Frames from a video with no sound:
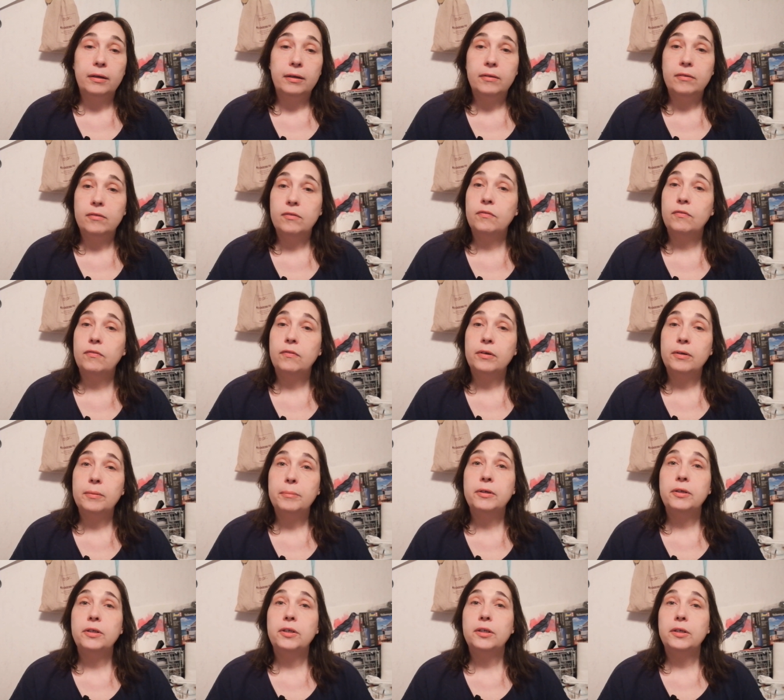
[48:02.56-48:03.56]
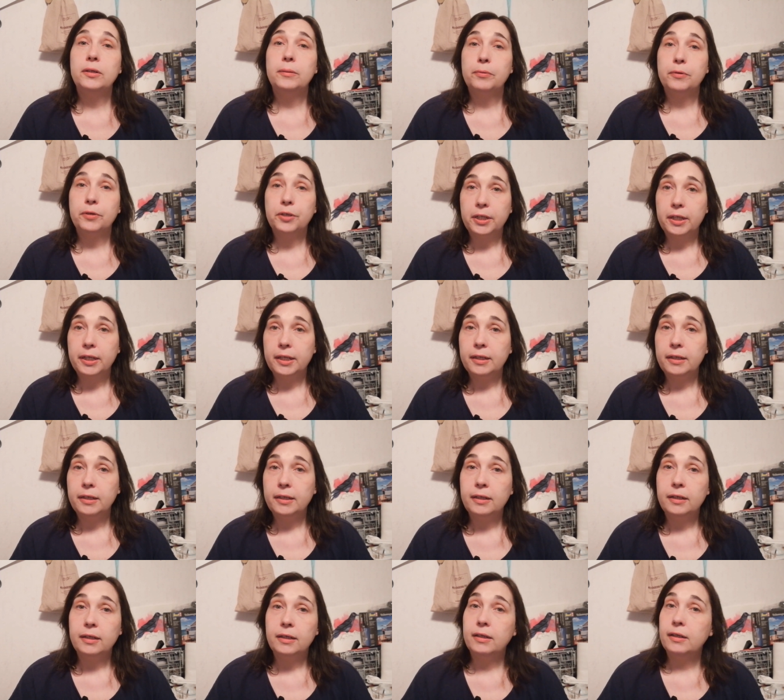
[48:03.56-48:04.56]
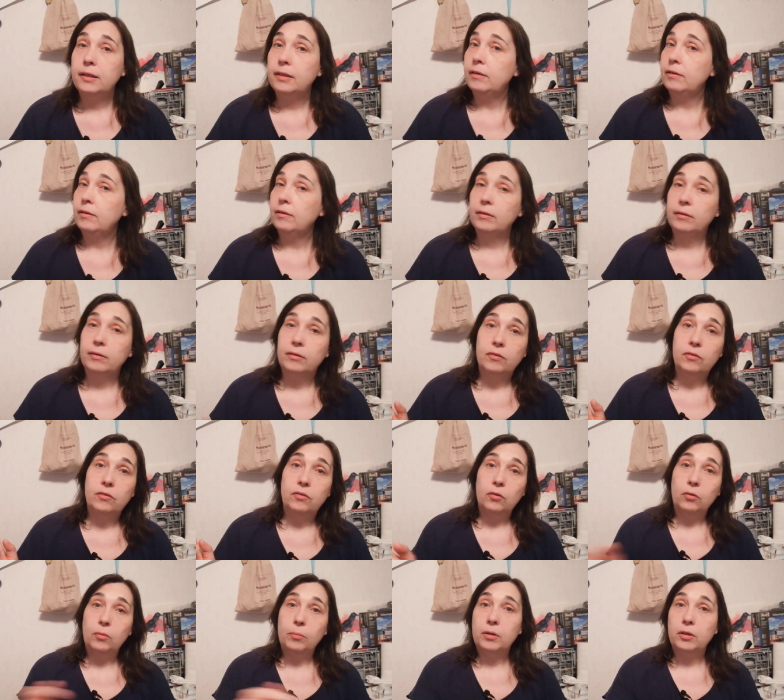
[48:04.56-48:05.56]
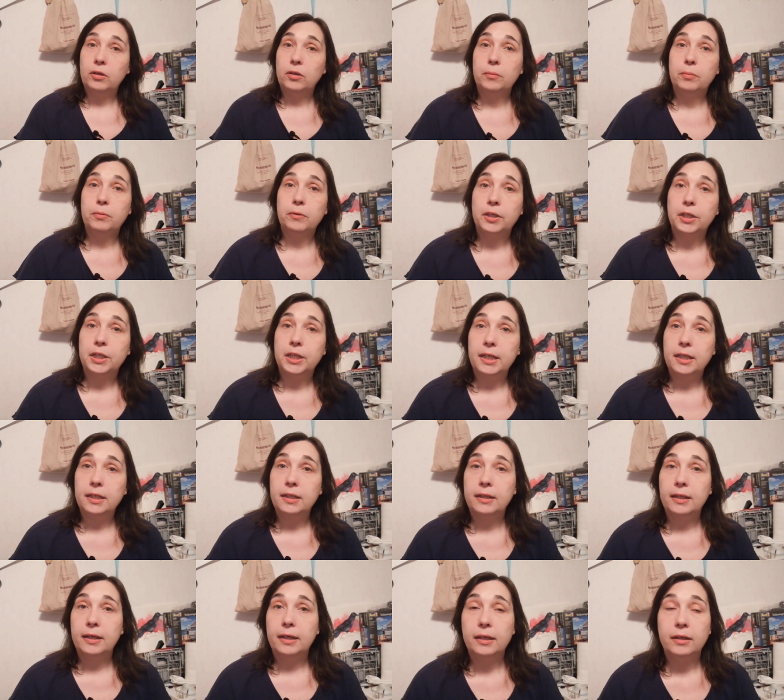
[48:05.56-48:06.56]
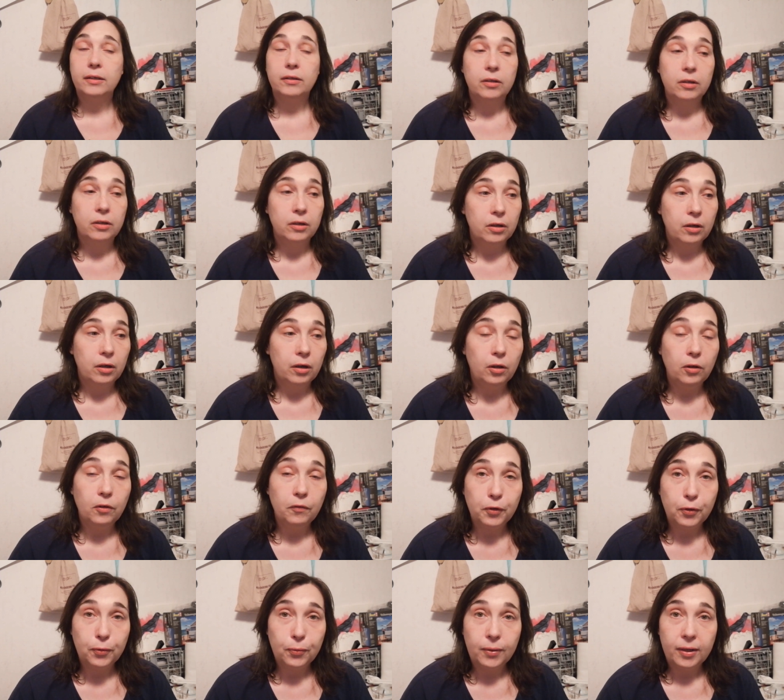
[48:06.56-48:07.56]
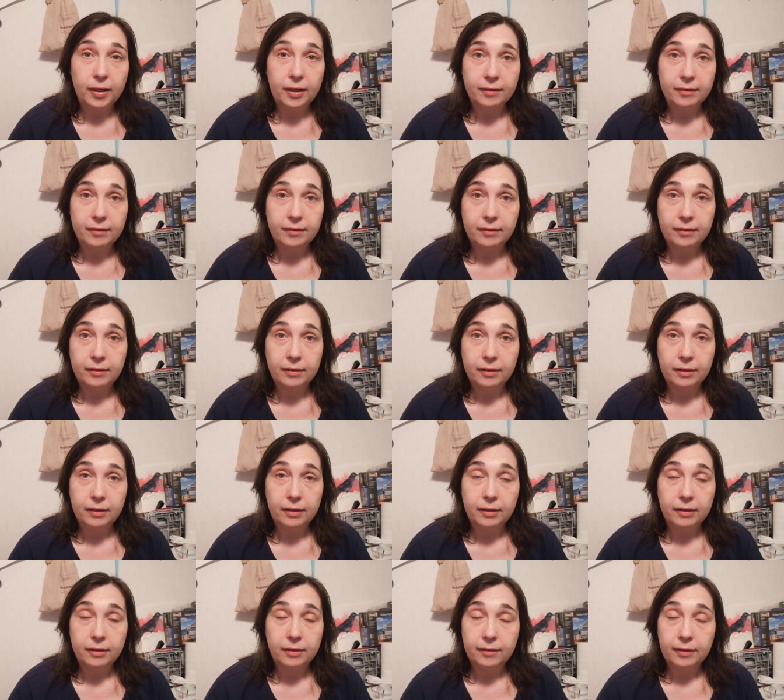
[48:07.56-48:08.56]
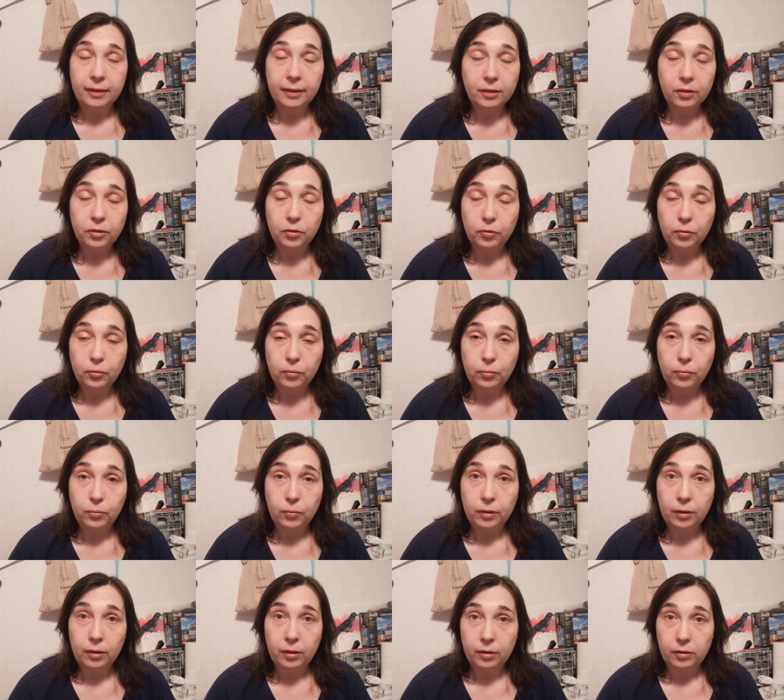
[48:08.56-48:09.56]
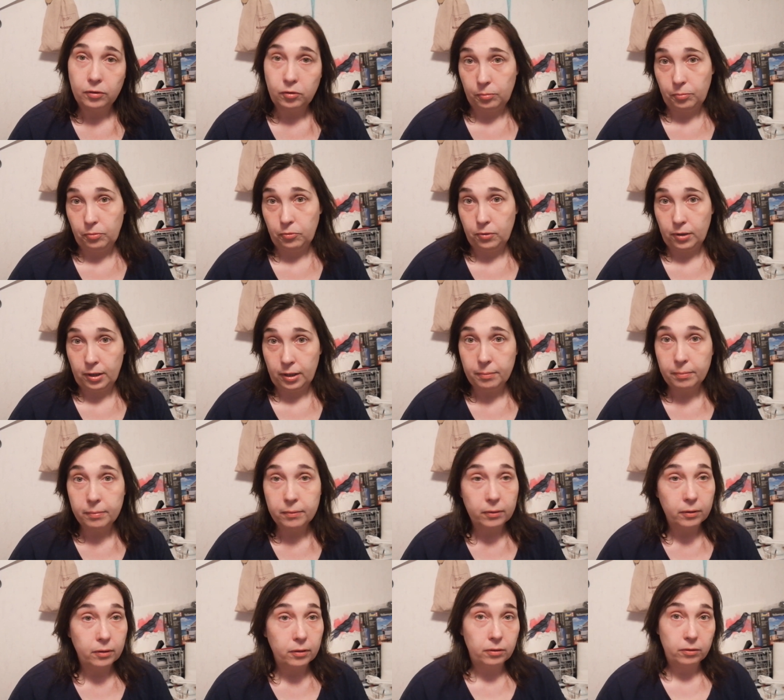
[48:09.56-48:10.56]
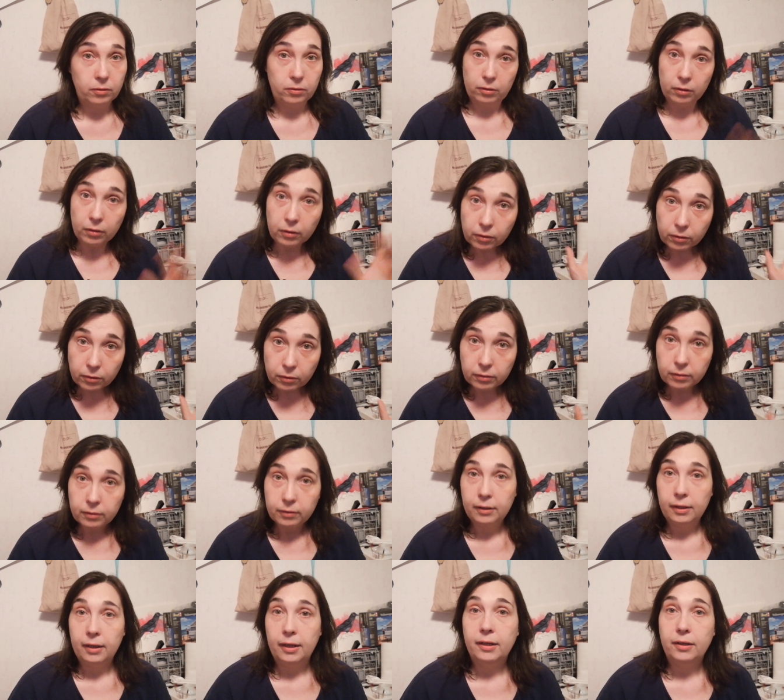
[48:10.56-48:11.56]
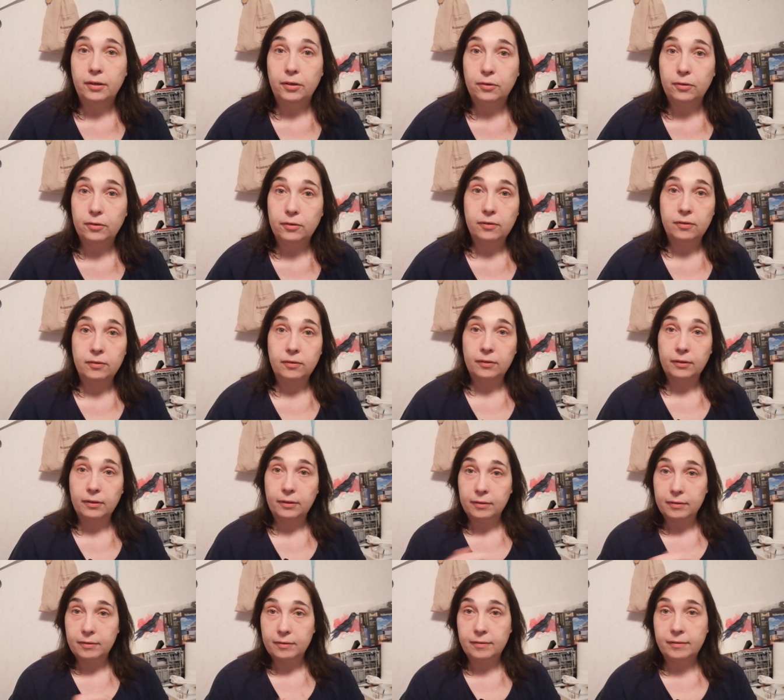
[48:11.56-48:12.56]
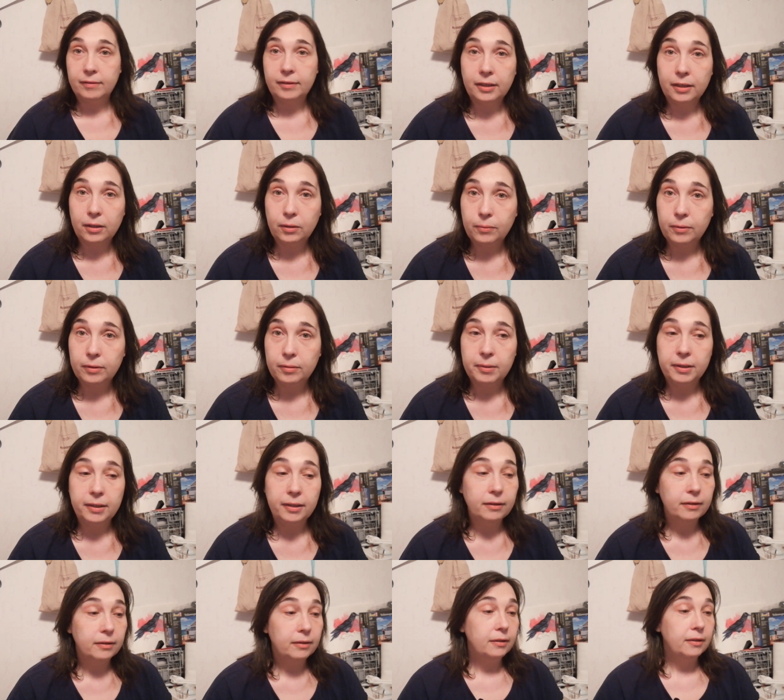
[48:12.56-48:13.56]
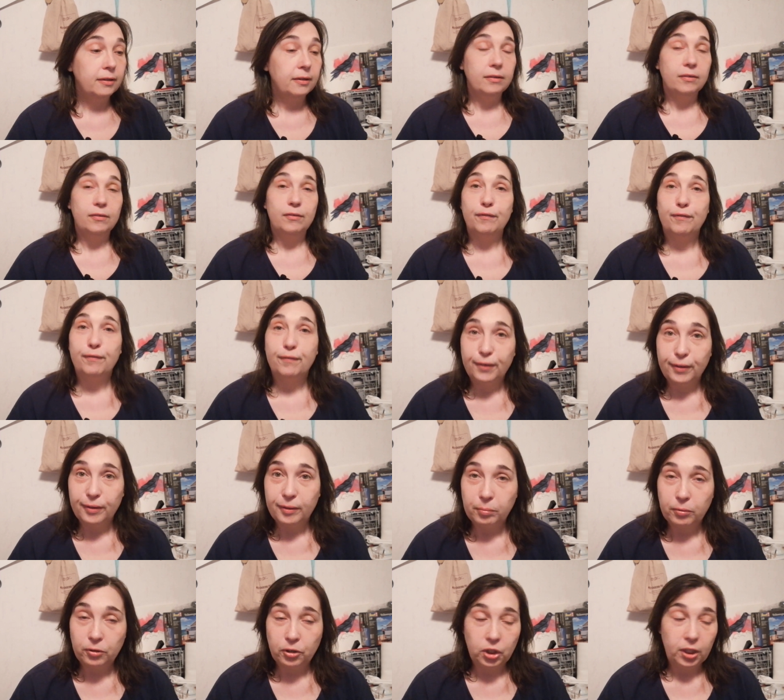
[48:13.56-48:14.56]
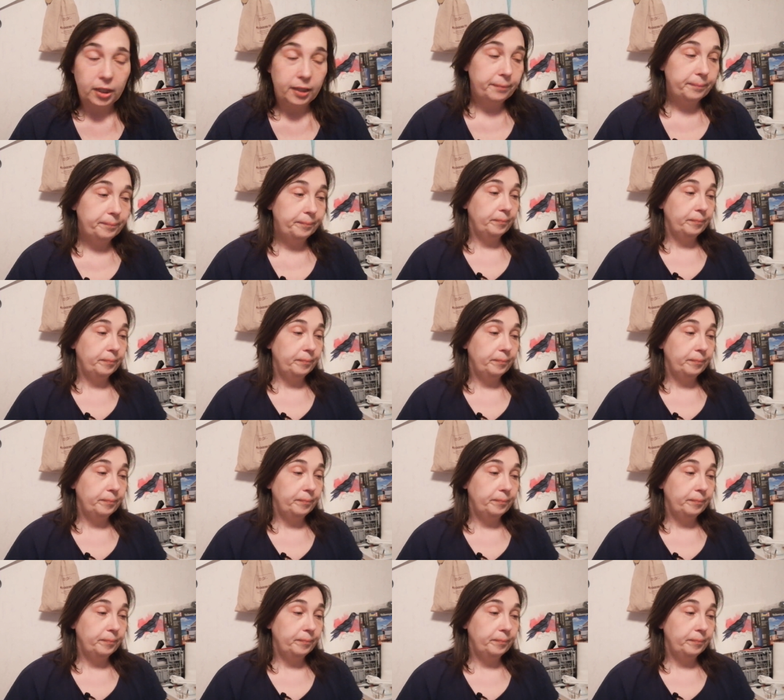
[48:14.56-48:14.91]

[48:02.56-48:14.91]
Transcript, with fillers: It's very much appreciated, and it's so much appreciated that all of you has decided to subscribe earlier, and you're sticking with me. It's very appreciated.